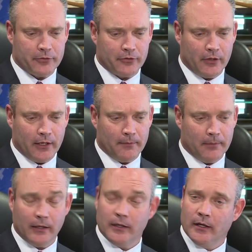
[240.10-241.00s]
Charles
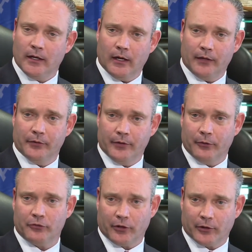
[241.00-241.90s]
McCaul and House Budget
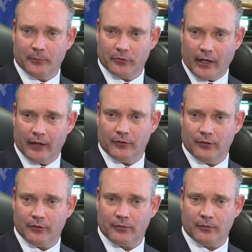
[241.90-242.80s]
Chairman Kevin
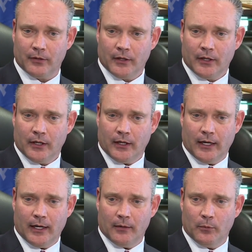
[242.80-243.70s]
Wallace announced last week
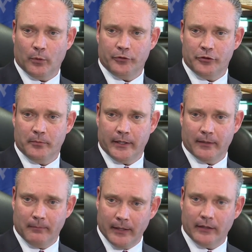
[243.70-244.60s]
the formation of a new committee to